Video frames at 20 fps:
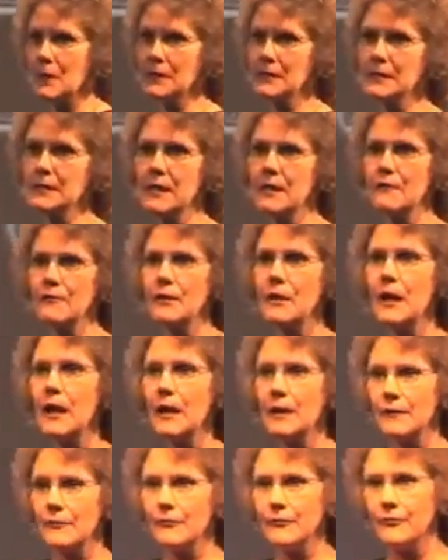may save a
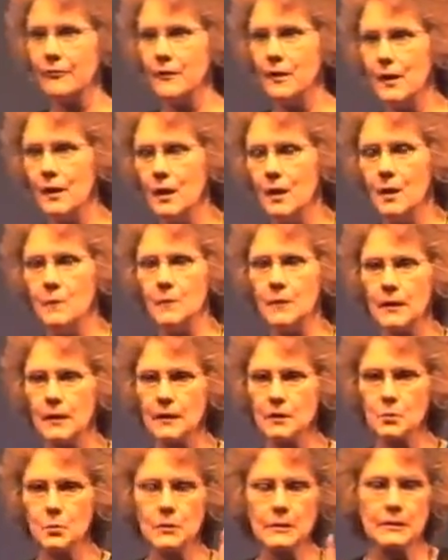life.
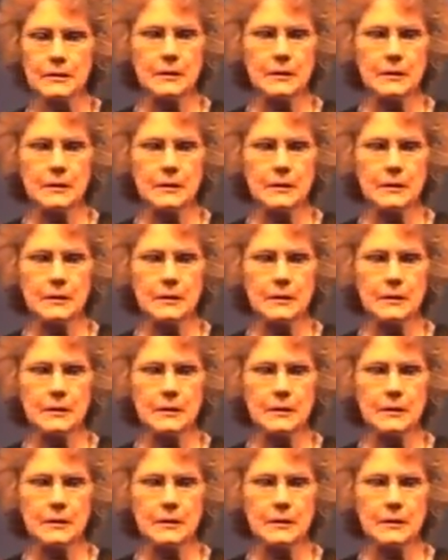Because when